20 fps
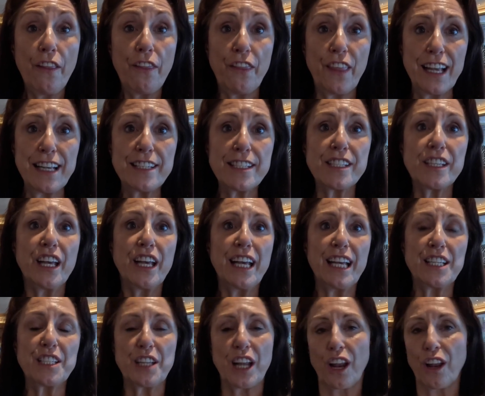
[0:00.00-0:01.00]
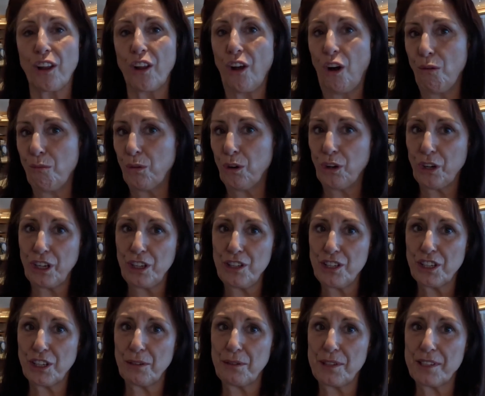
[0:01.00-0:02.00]
This is a lot more
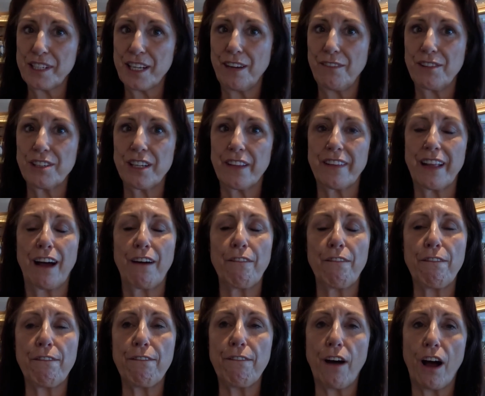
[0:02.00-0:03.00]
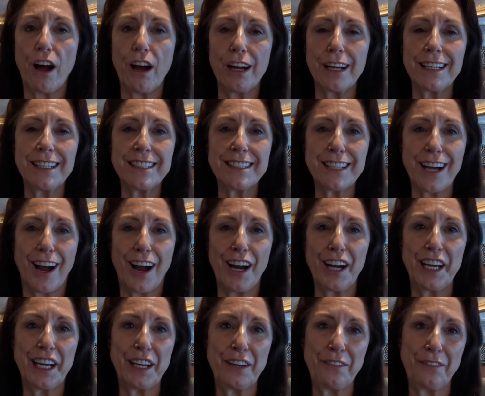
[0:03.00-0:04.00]
conducive to that fine
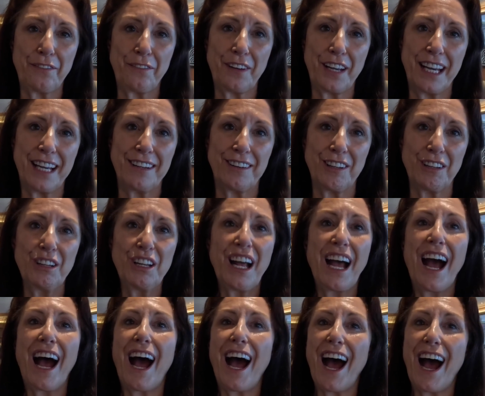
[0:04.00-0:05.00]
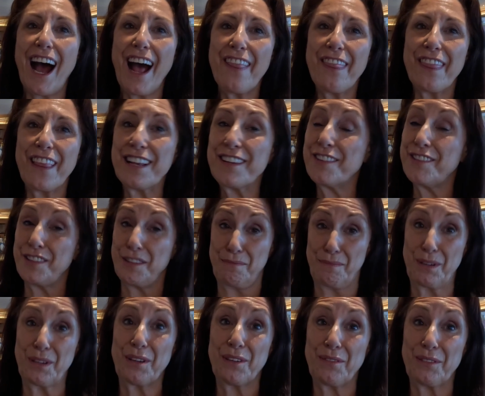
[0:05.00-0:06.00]
dining feel. This is a
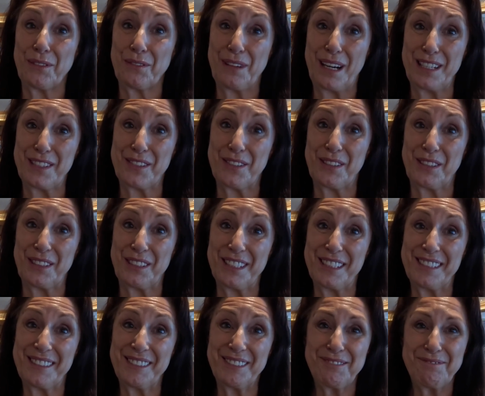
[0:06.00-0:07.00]
beautiful restaurant.